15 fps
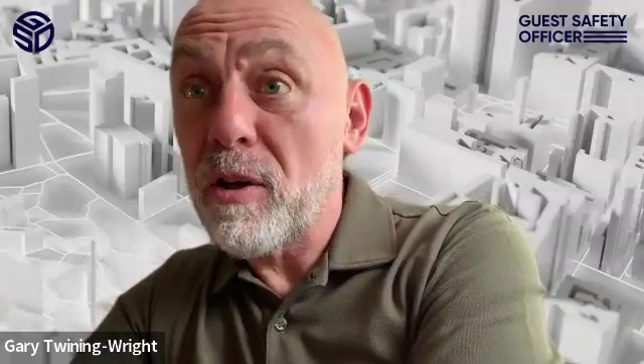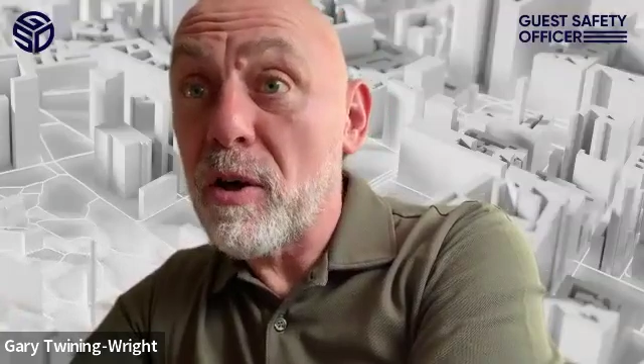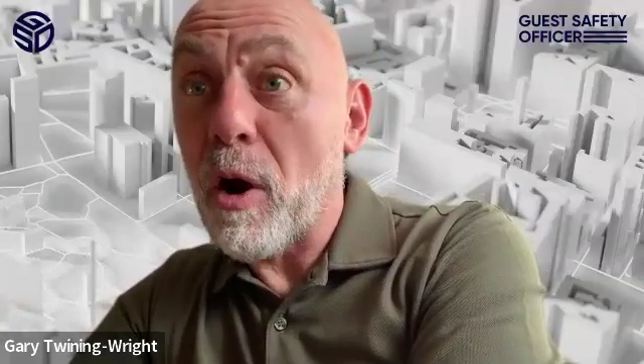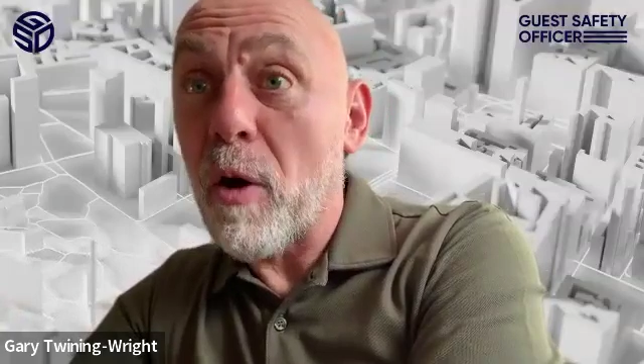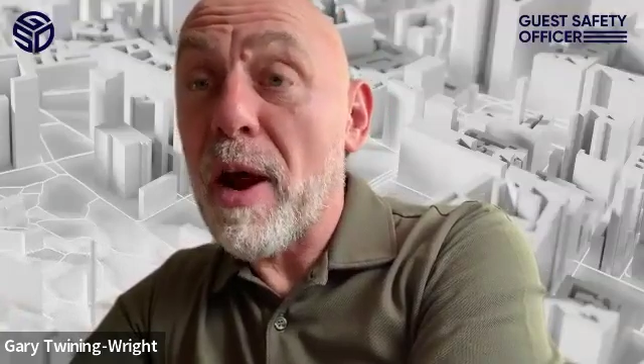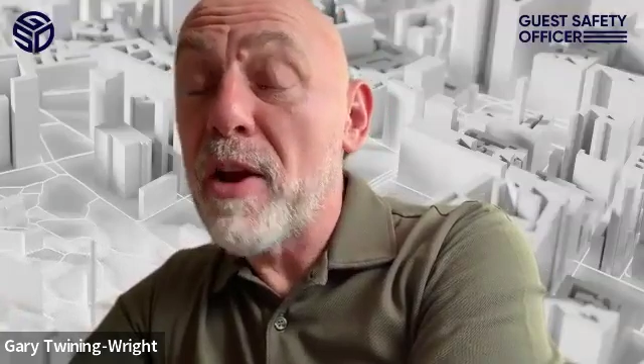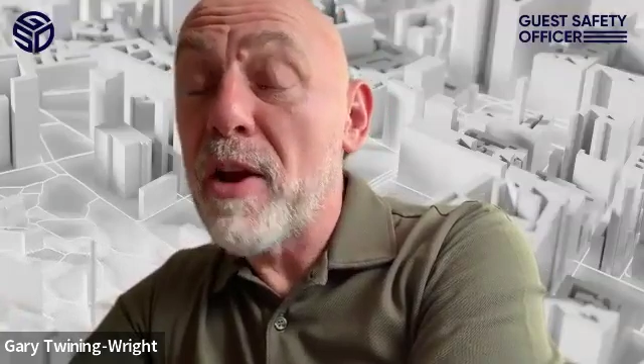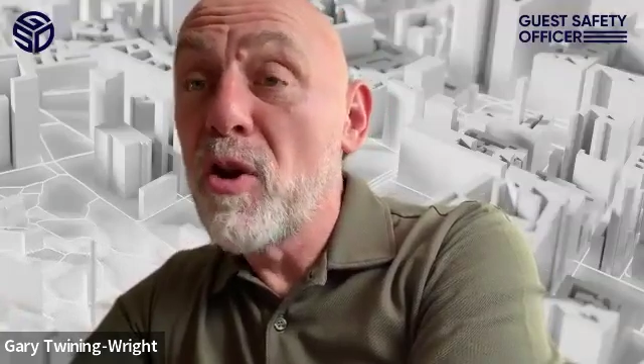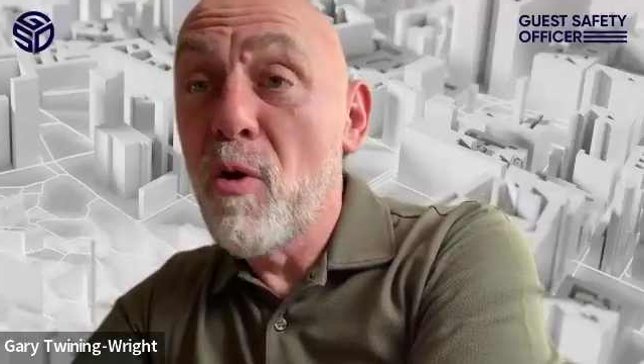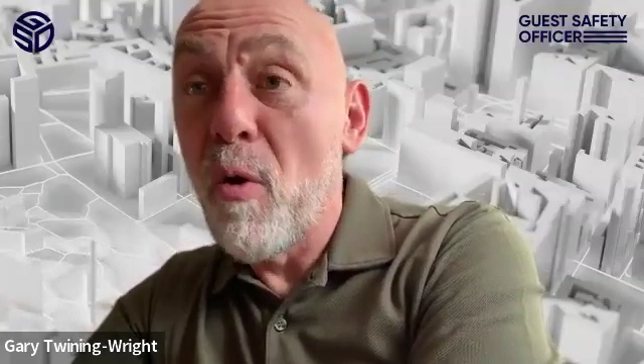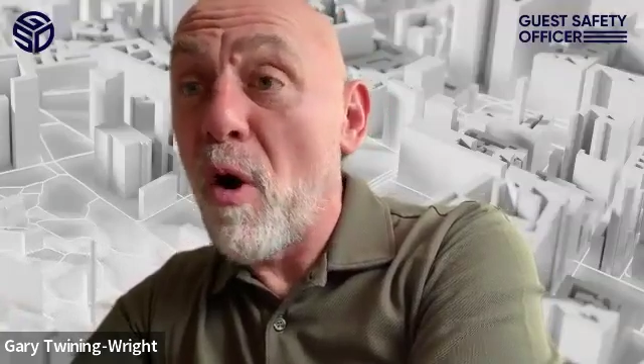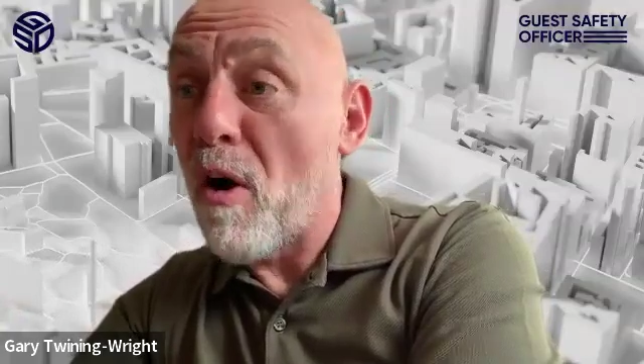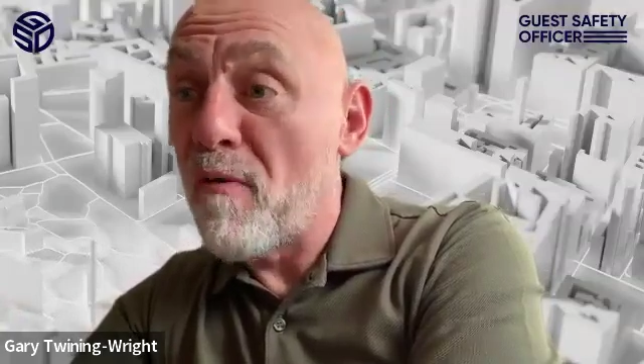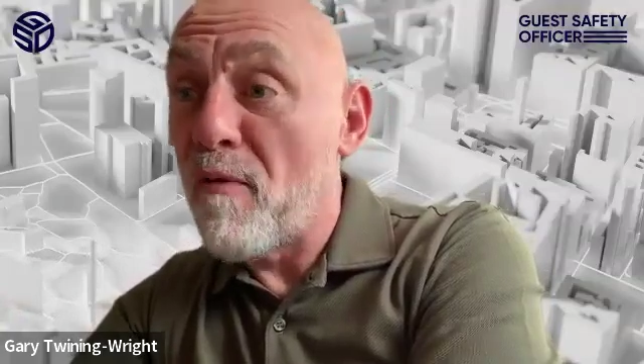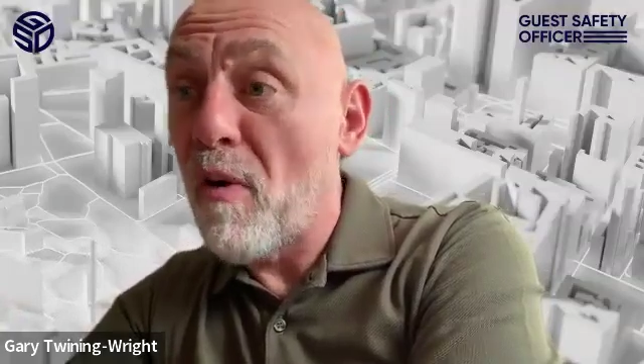you know, and
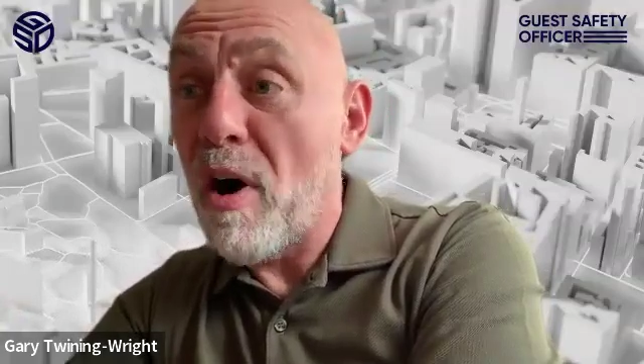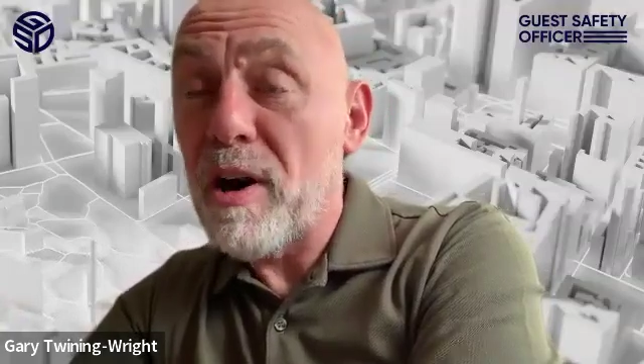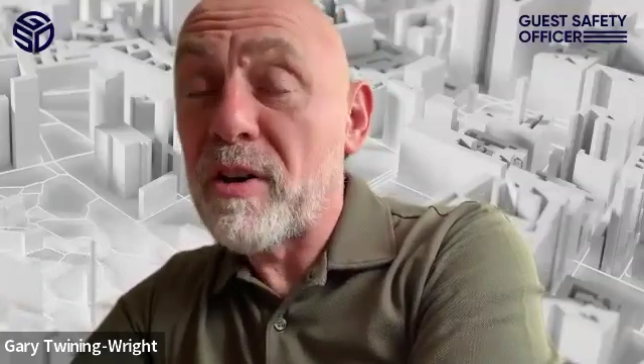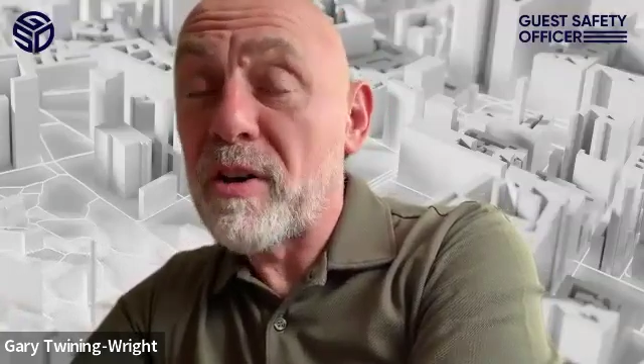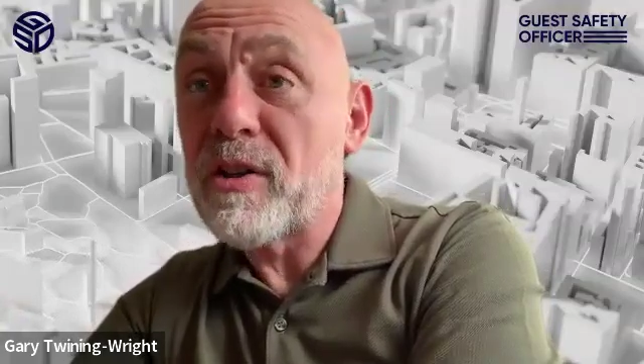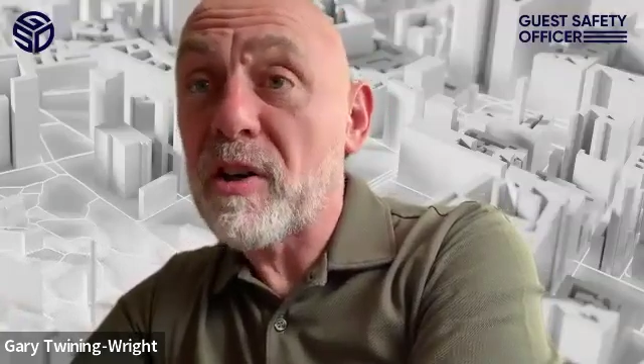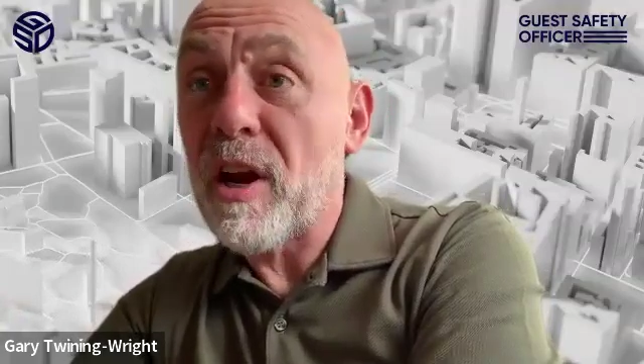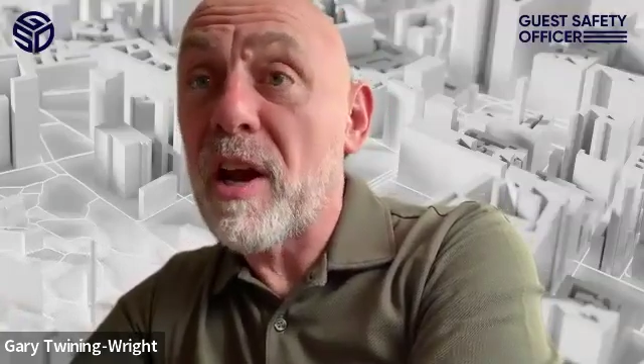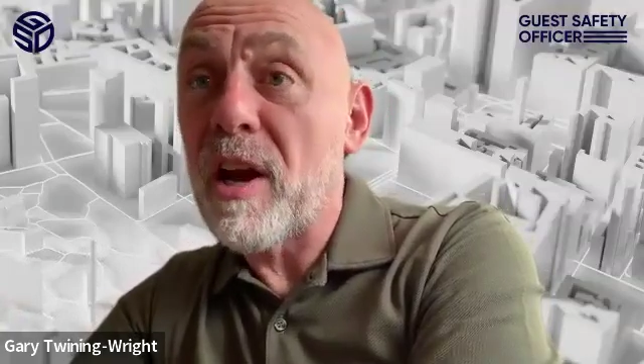you are violent,